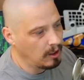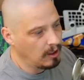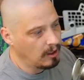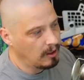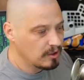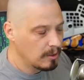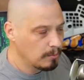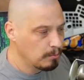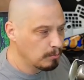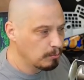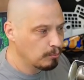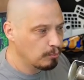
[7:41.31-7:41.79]

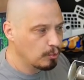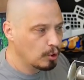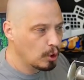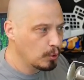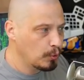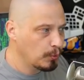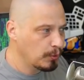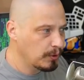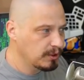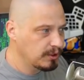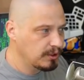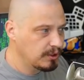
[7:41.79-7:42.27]
Some
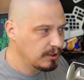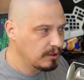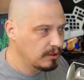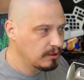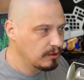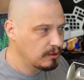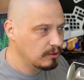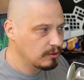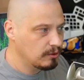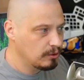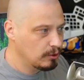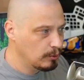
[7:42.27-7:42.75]

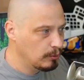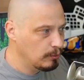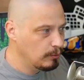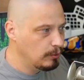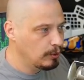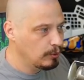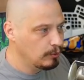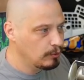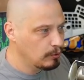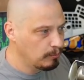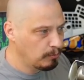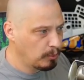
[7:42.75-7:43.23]
brokerages do
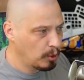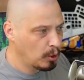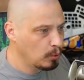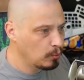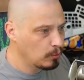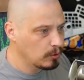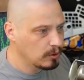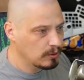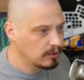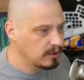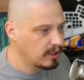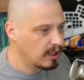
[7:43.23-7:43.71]
use pro
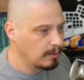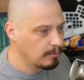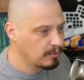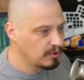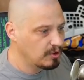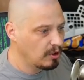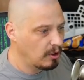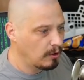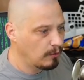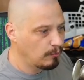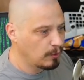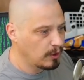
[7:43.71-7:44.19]
real time
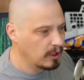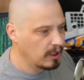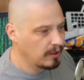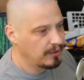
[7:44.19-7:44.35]
software.